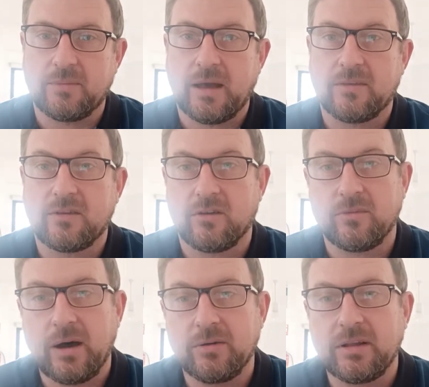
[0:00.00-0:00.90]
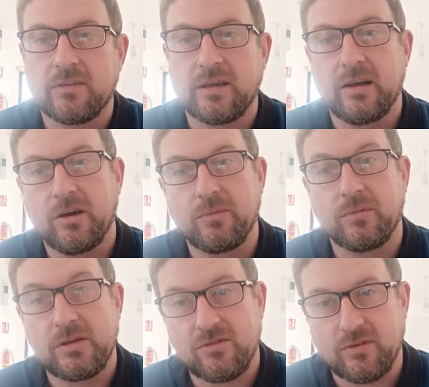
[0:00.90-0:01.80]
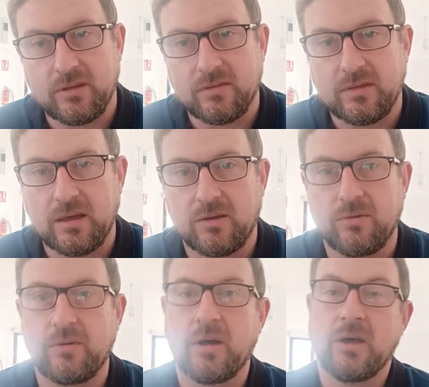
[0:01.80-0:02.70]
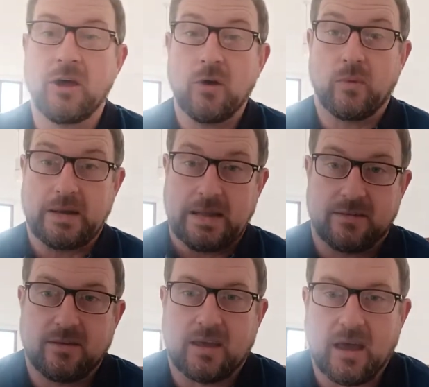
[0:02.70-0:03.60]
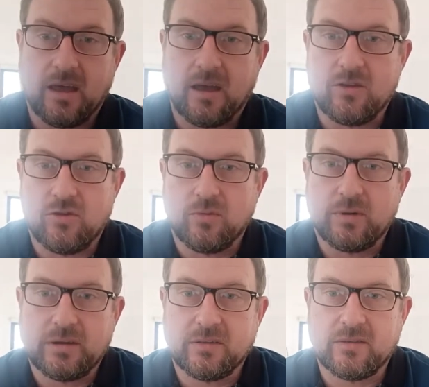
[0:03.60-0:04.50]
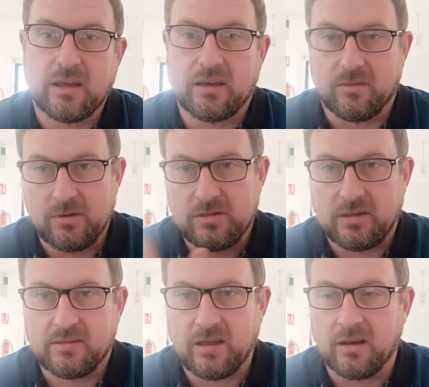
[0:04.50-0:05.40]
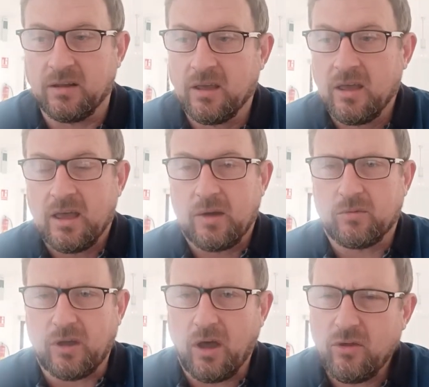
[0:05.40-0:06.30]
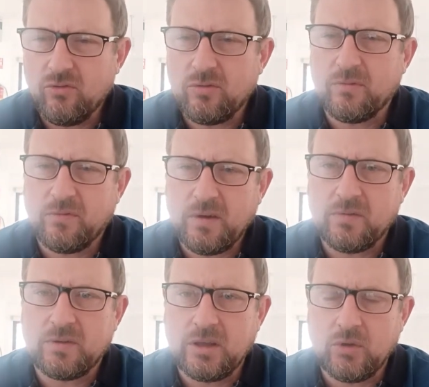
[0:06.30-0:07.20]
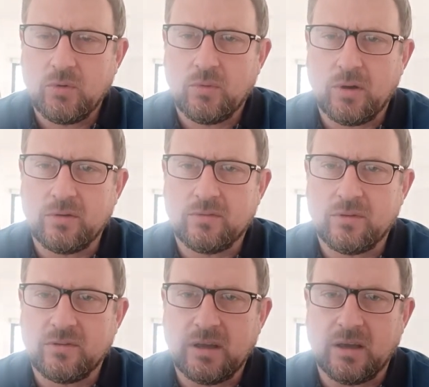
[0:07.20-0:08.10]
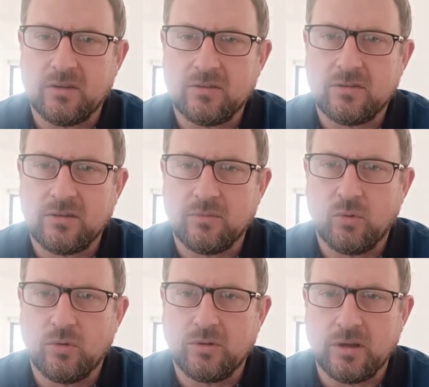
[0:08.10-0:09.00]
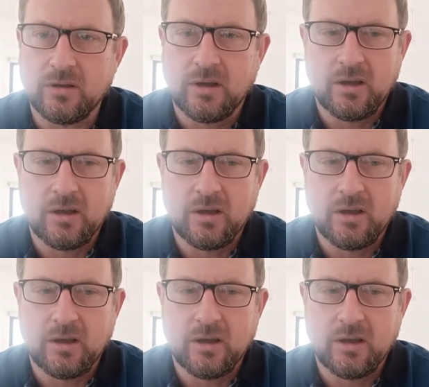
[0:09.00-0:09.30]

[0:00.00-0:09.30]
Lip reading: We had to go to Audi and say, look, we're registering this vehicle, we need to get a duplicate sticker, which they sent. It was 150 euros for a sticker, just to warn you.